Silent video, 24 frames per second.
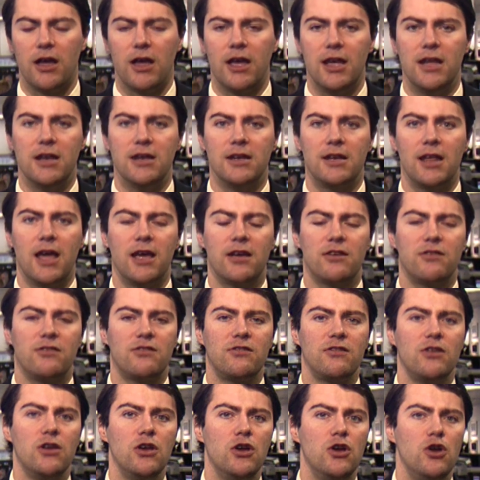
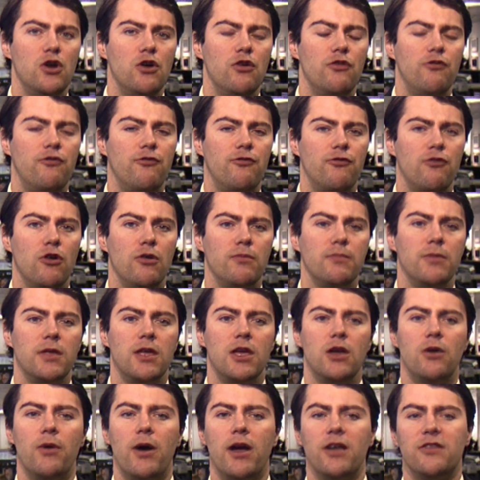index from the
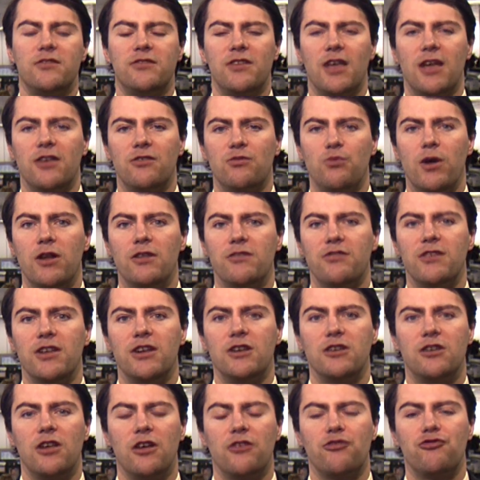US, as well as
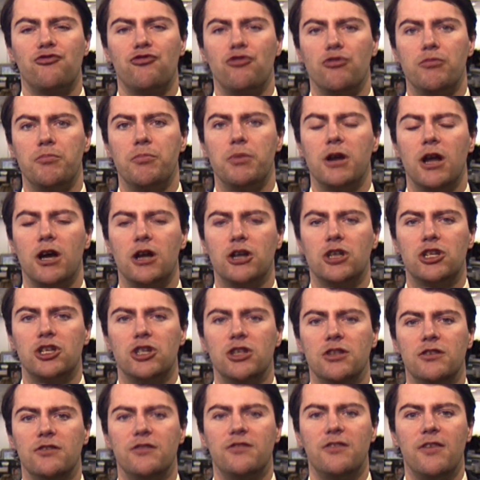industrial
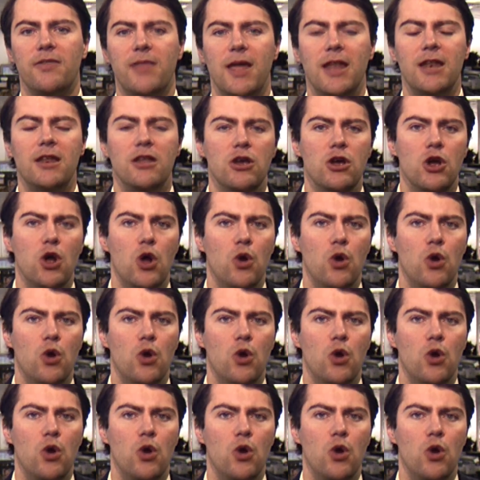productions, and then